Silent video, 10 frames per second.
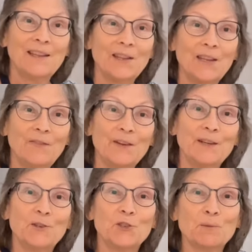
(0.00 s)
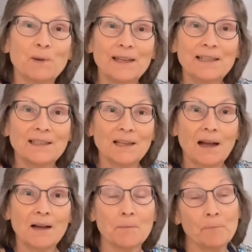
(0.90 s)
If you did, could you please
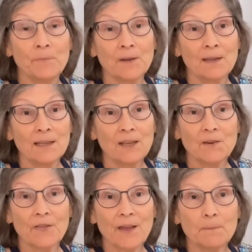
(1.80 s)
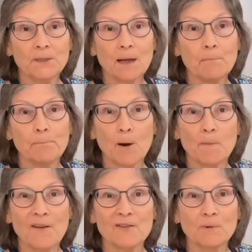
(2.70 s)
give it a thumbs up, pop
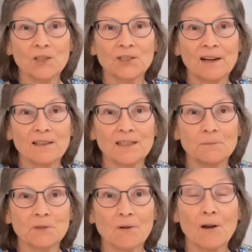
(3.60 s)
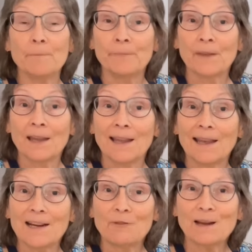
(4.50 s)
over to my channel and subscribe.
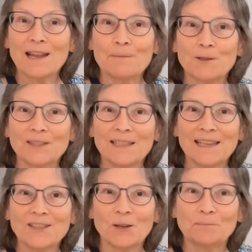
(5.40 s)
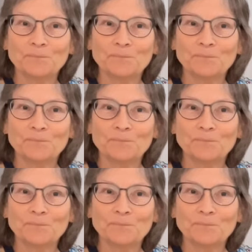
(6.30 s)
And I really hope I'll see you next time.